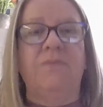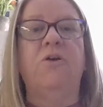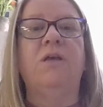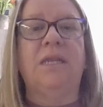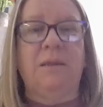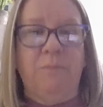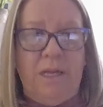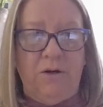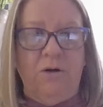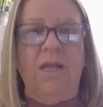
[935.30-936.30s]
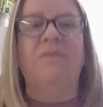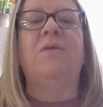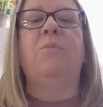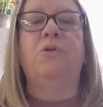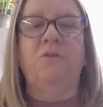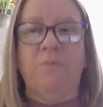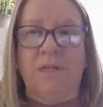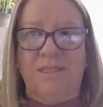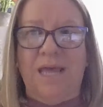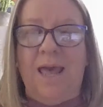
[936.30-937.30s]
and they're getting better and the
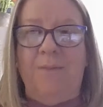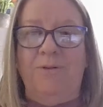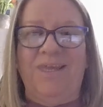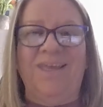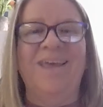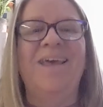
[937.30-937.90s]
improvement is happening.